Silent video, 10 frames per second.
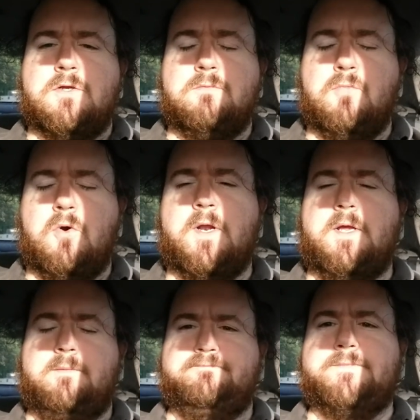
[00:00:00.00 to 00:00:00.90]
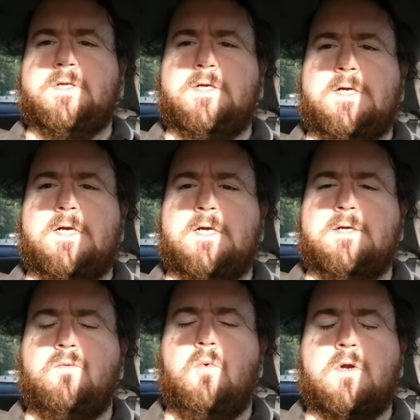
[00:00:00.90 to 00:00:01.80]
Good morning.
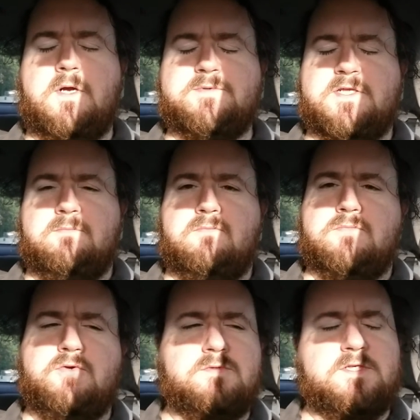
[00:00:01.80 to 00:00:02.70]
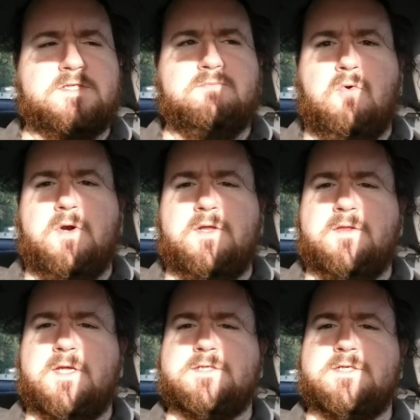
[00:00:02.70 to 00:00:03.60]
Woke up to the news this
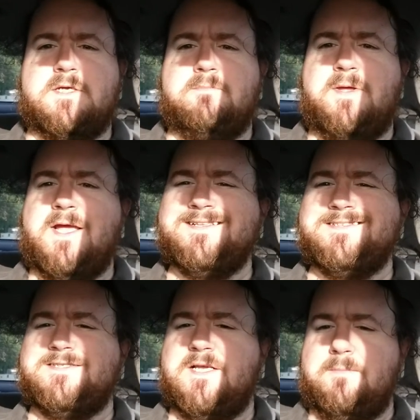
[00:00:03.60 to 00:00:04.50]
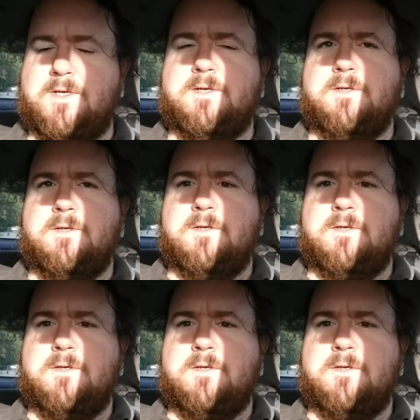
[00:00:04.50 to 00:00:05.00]
morning that Pat Summitt